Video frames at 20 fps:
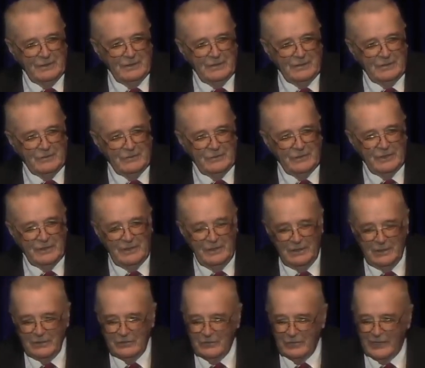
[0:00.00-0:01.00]
Well,
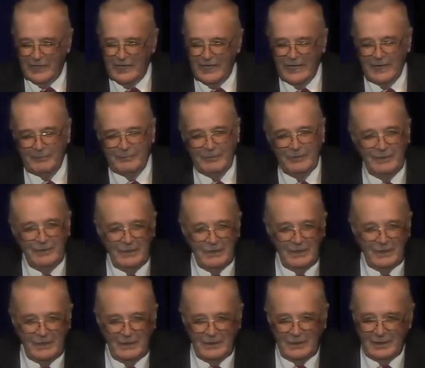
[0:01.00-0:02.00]
what happened?
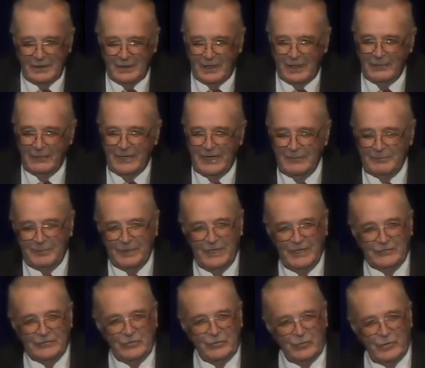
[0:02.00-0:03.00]
All my
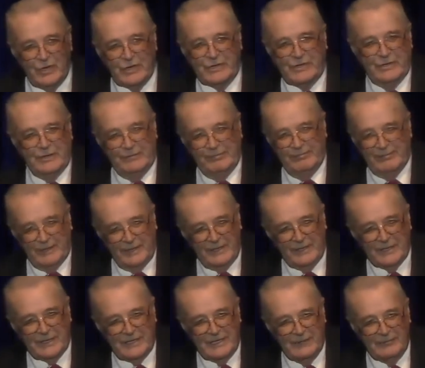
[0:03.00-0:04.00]
players were working. They
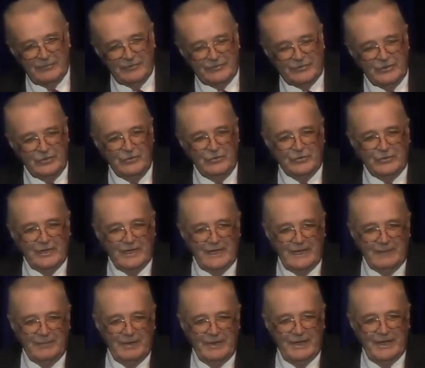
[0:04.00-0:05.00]
didn't come to school till
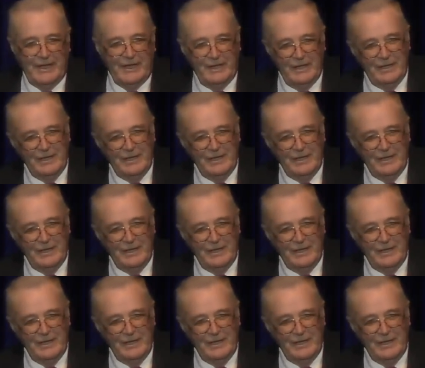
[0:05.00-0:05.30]
Labor Day.